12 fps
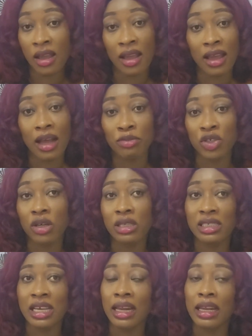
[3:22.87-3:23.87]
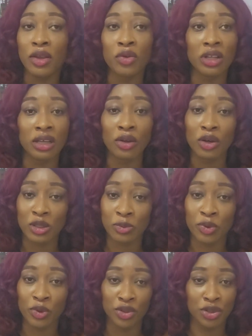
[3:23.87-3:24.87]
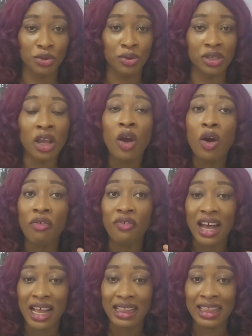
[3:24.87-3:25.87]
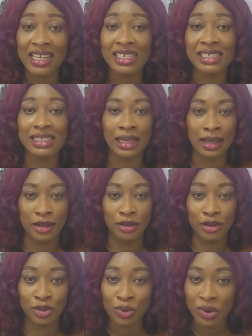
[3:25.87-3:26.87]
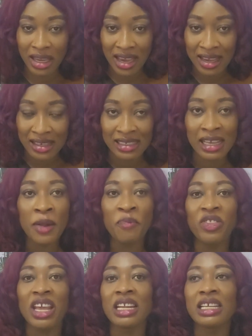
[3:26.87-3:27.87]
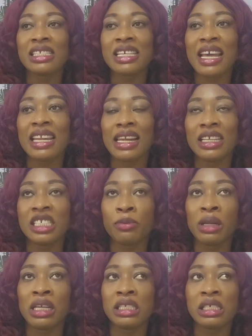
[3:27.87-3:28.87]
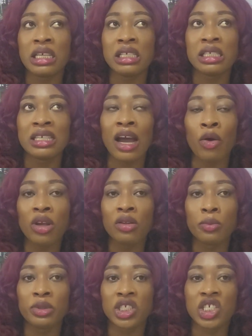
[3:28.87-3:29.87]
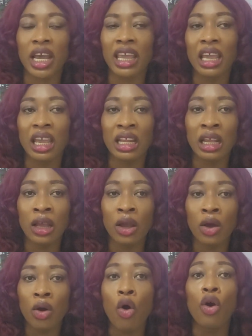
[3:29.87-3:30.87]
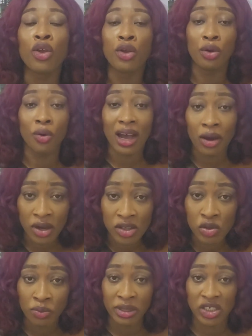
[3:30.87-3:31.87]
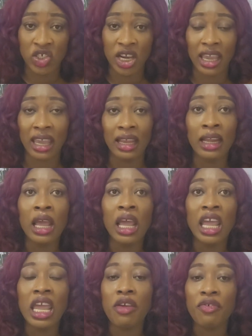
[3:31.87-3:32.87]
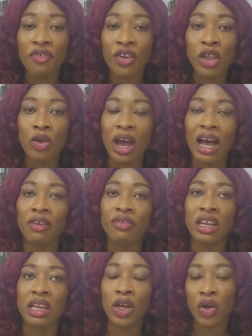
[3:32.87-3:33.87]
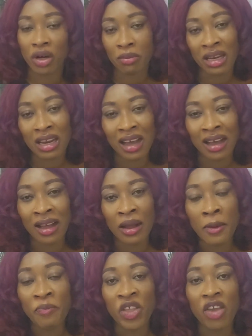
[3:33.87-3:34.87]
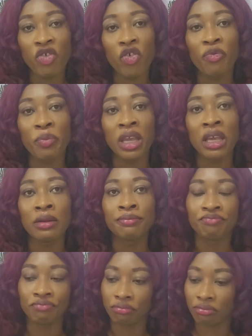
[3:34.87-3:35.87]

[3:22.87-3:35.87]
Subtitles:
I'm just telling you the gospel truth, of at least 2 years. Then the third eligibility is, they are going to be checking, or you are going to be checking, if you have any criminal, if you've been